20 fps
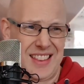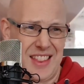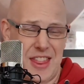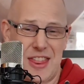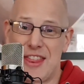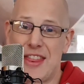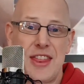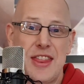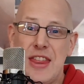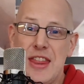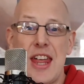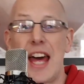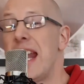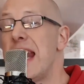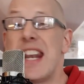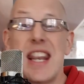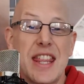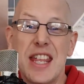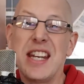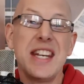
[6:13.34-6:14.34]

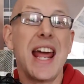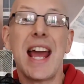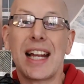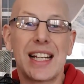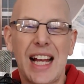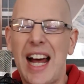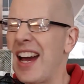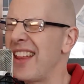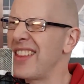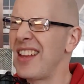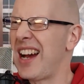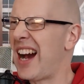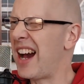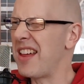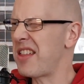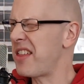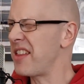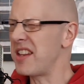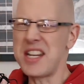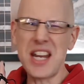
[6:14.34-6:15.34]
then
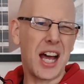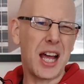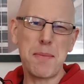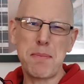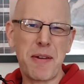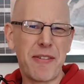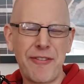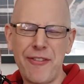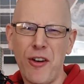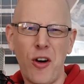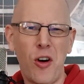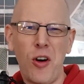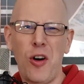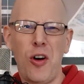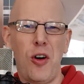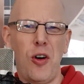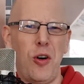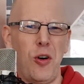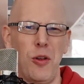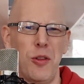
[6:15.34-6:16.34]
either the night
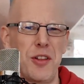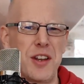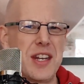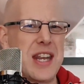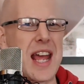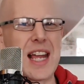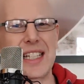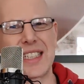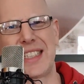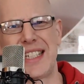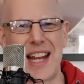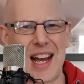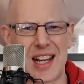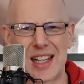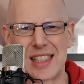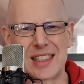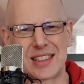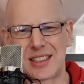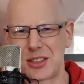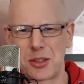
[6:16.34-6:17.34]
before or the next
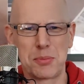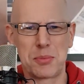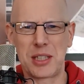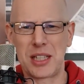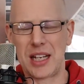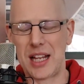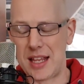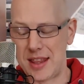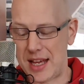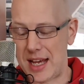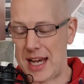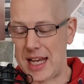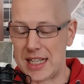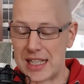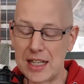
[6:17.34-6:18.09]
night, something like that.